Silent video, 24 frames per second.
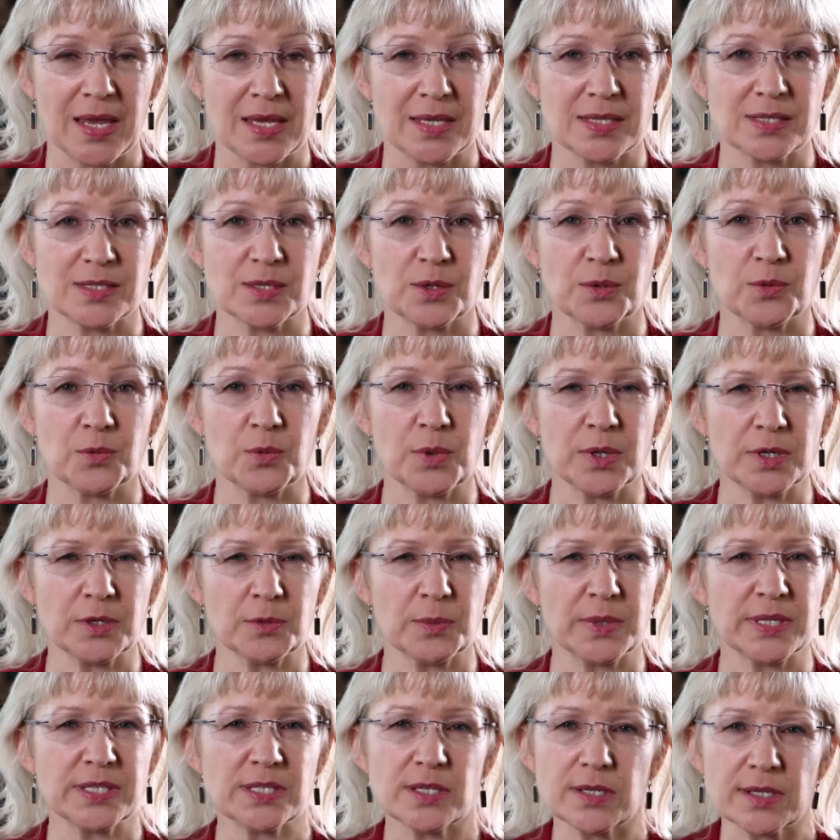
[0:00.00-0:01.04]
So what are
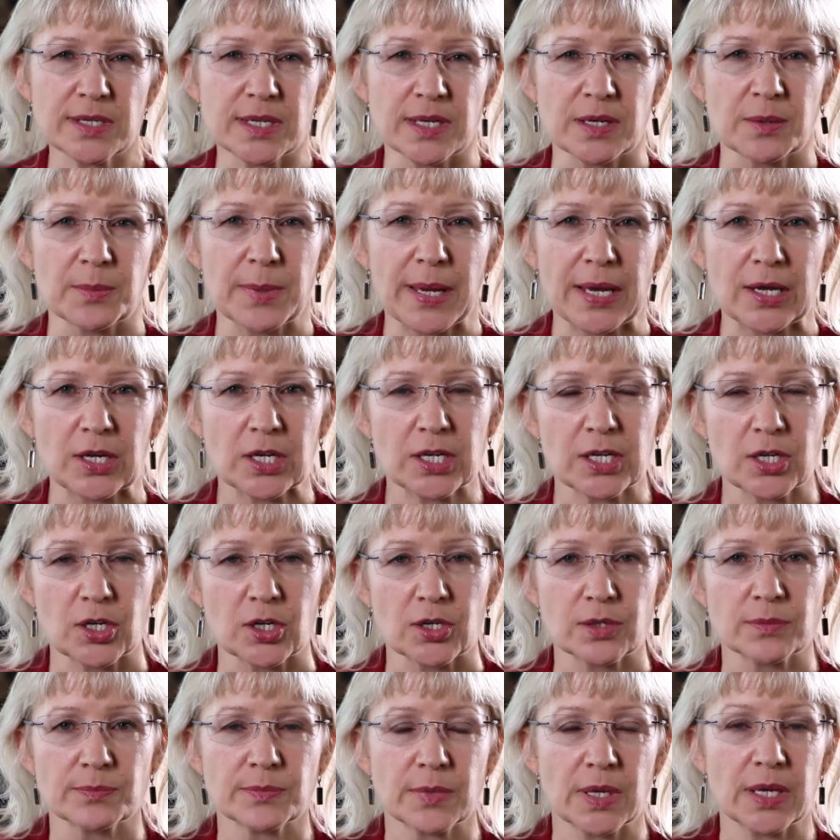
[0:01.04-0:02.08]
we talking about
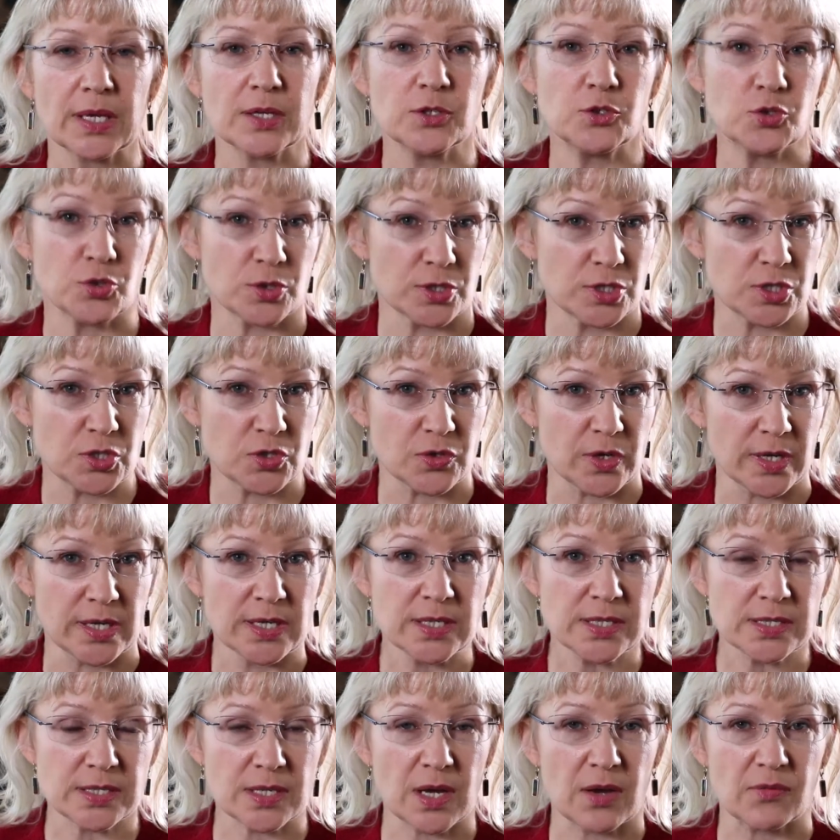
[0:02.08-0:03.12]
here? Interest
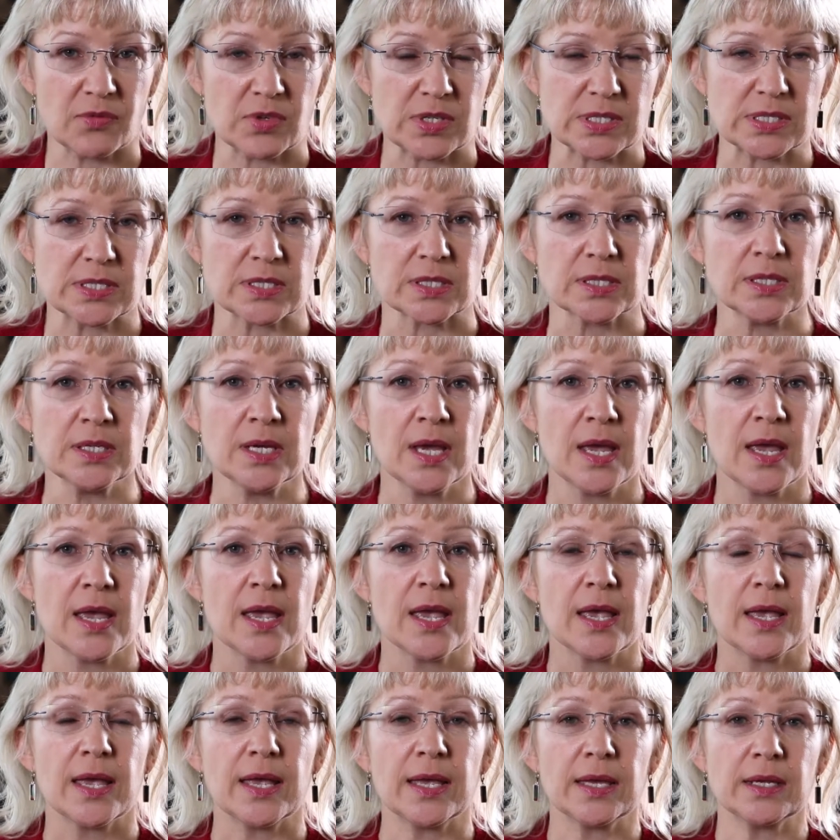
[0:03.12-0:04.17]
rates, obviously,
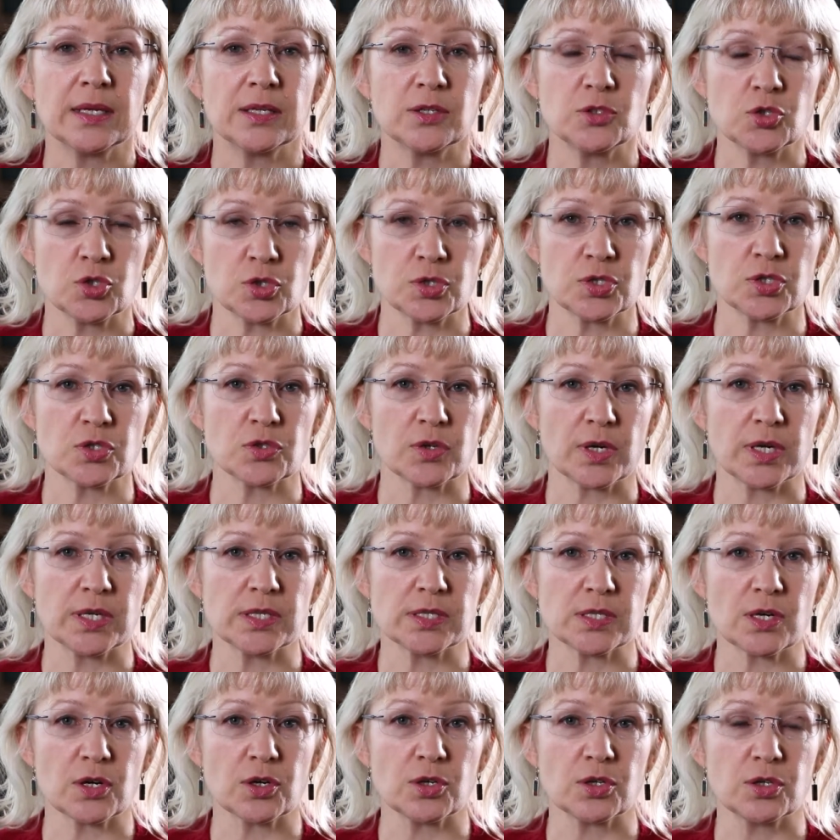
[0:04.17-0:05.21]
and interest rates
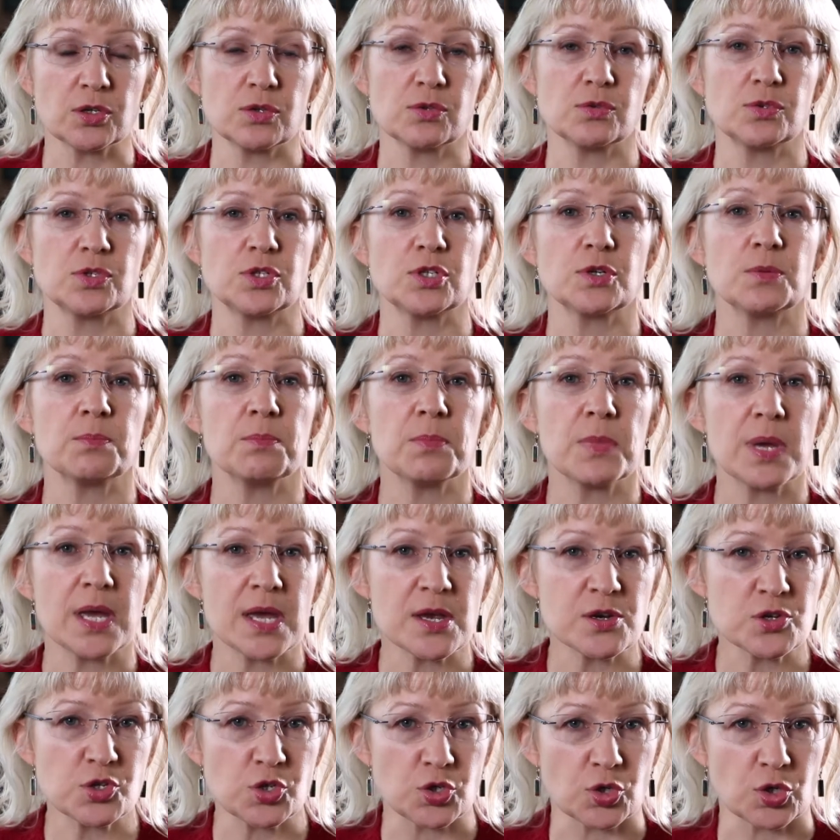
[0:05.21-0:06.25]
are used to
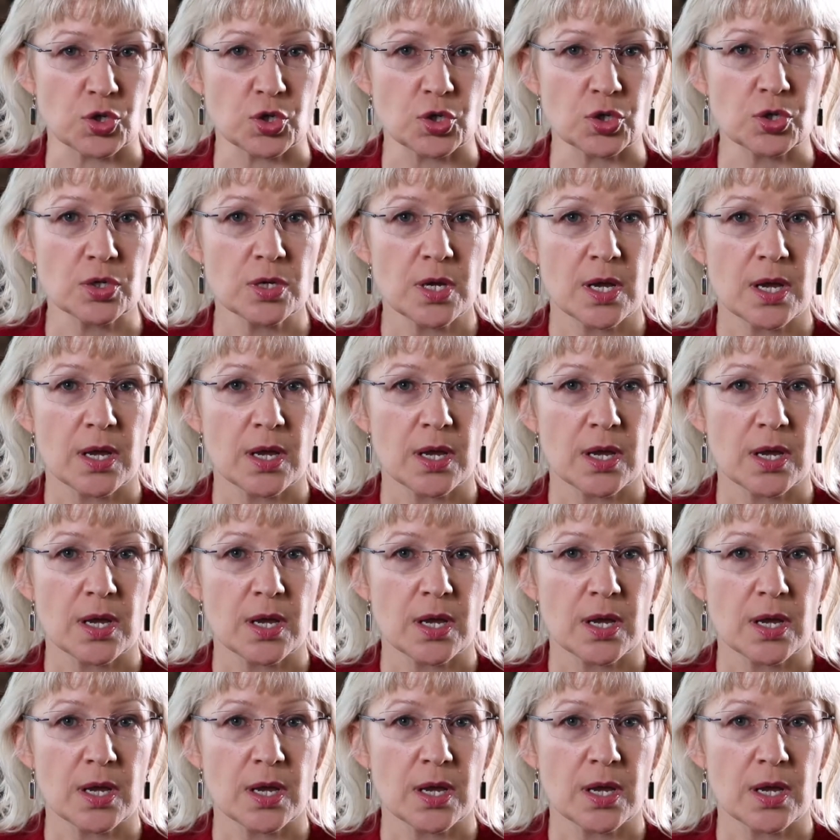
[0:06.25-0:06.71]
measure